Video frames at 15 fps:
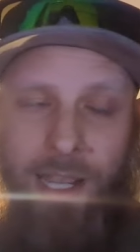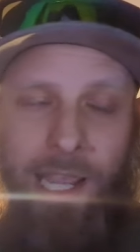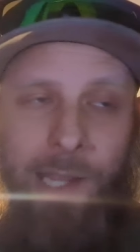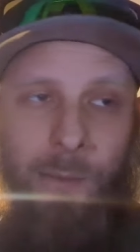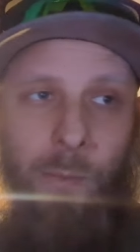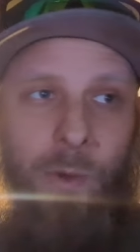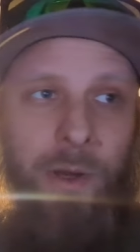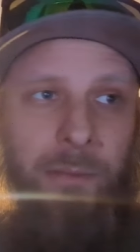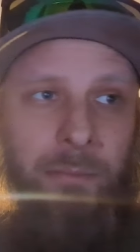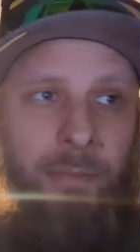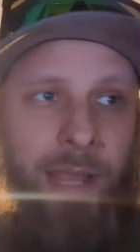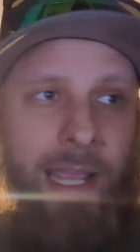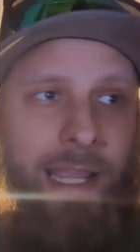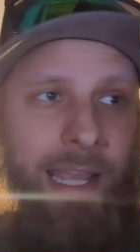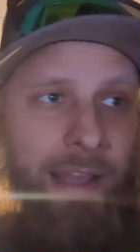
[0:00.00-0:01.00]
and what
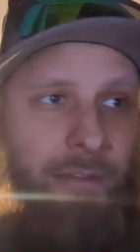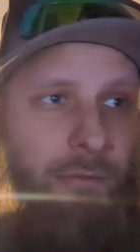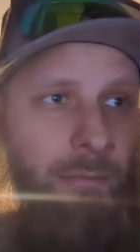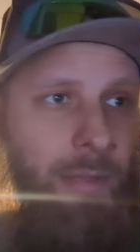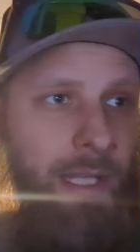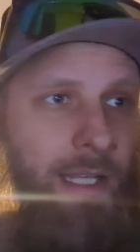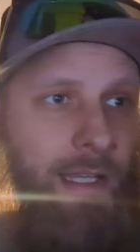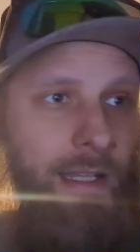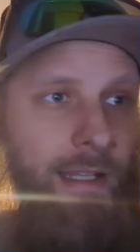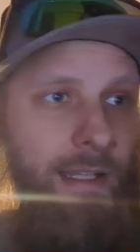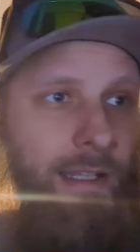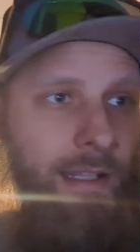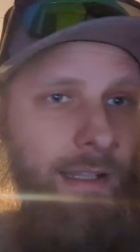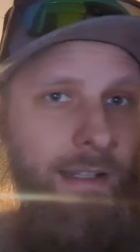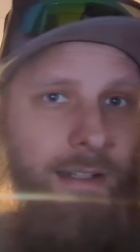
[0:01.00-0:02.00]
may have
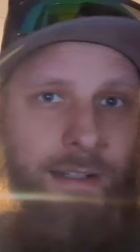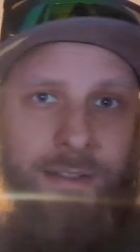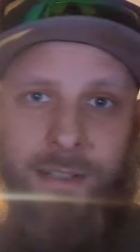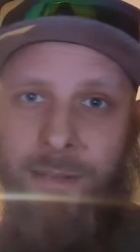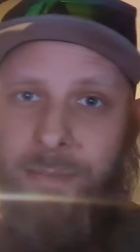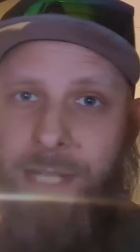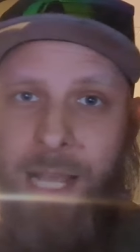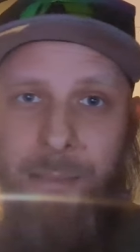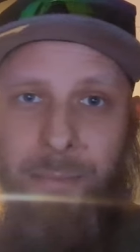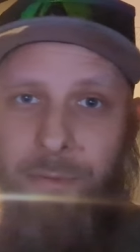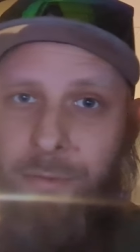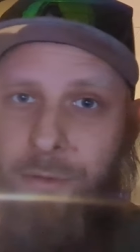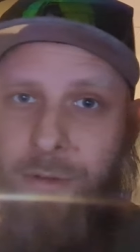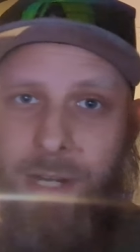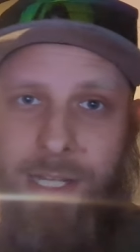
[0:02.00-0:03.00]
be some type
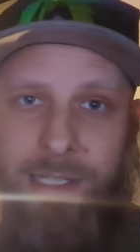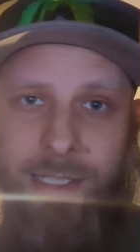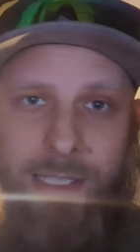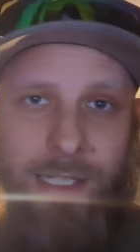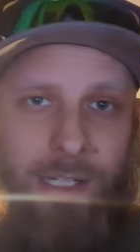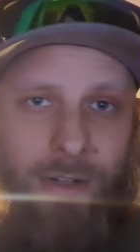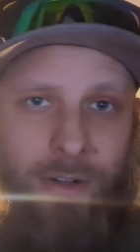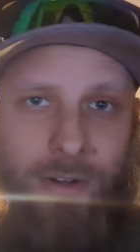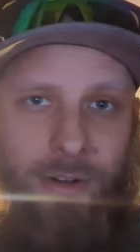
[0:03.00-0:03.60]
of crazy